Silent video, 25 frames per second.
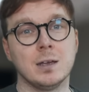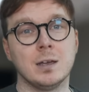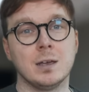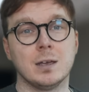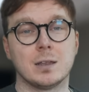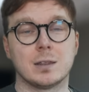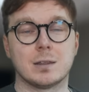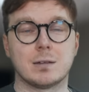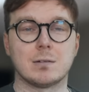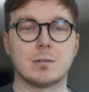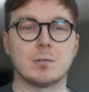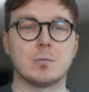
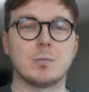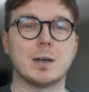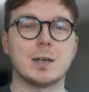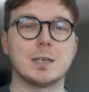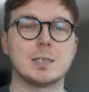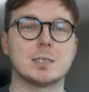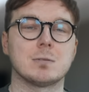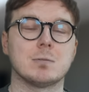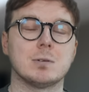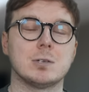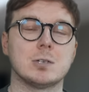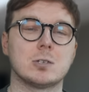there are
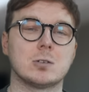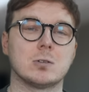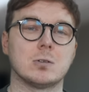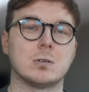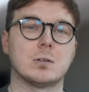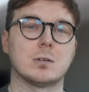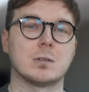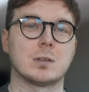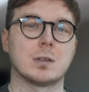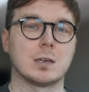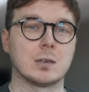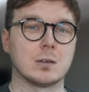ways to
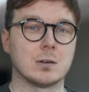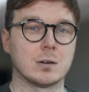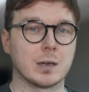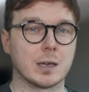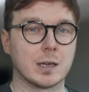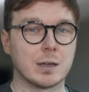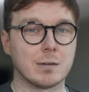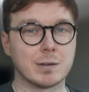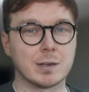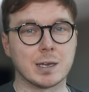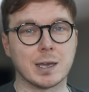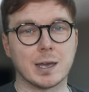ensure that your
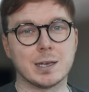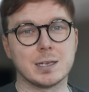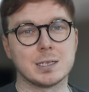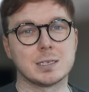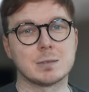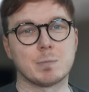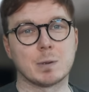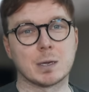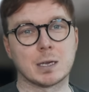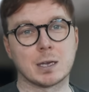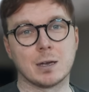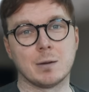hearing aids
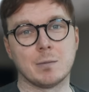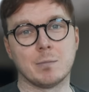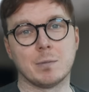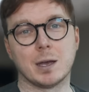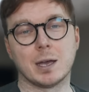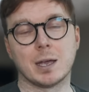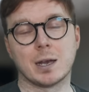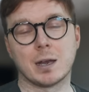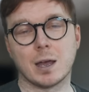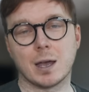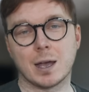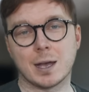become
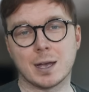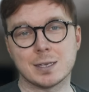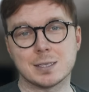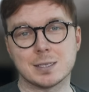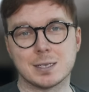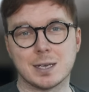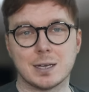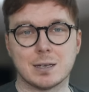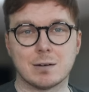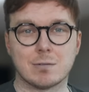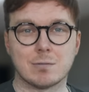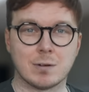an
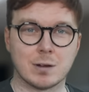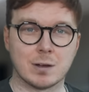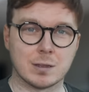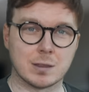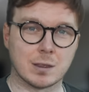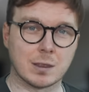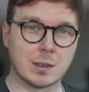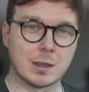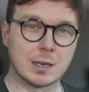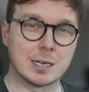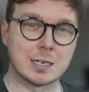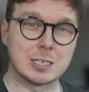asset
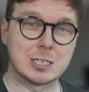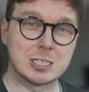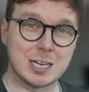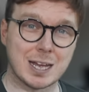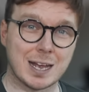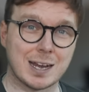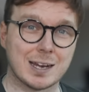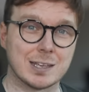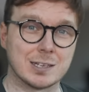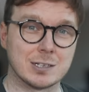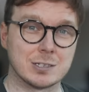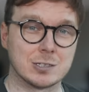rather than a
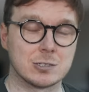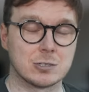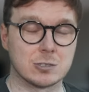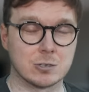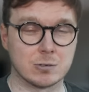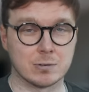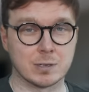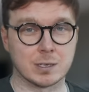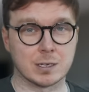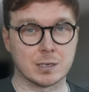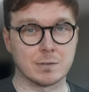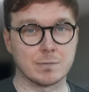challenge
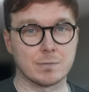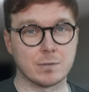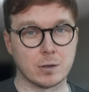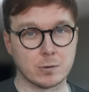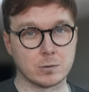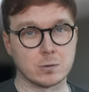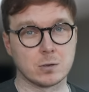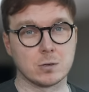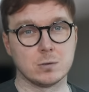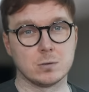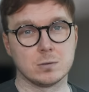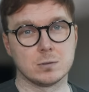during
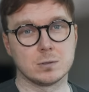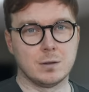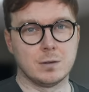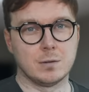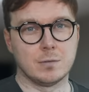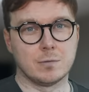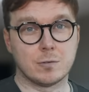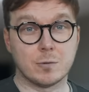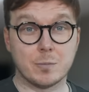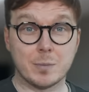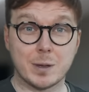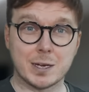phone calls.
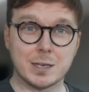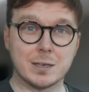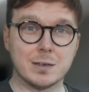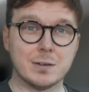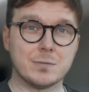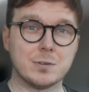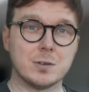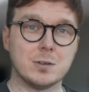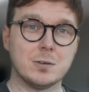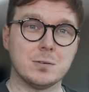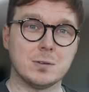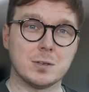For many
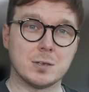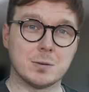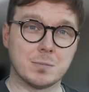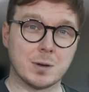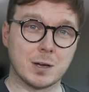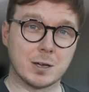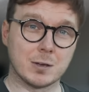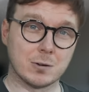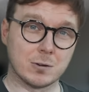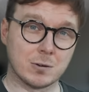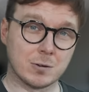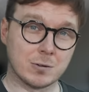of you, you
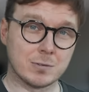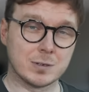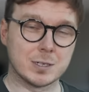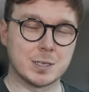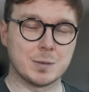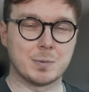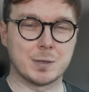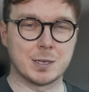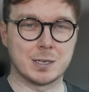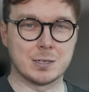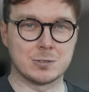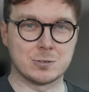might already
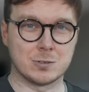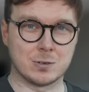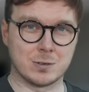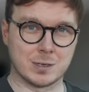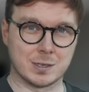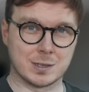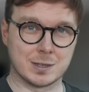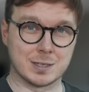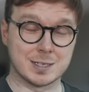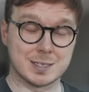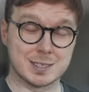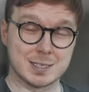be
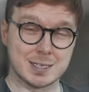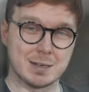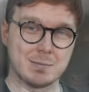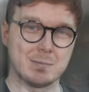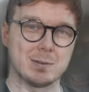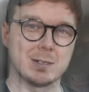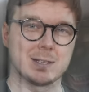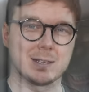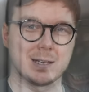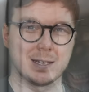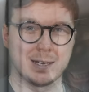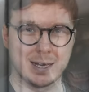enjoying the
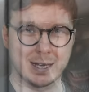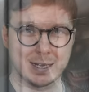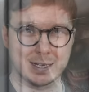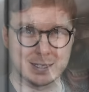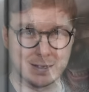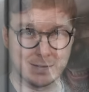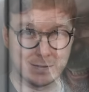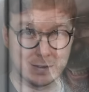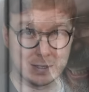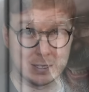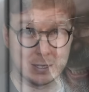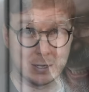seamless
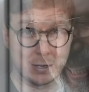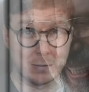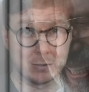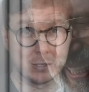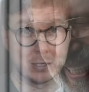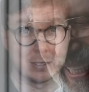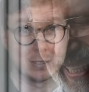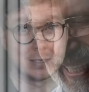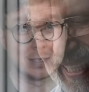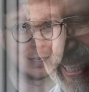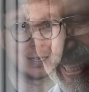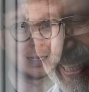connectivity options that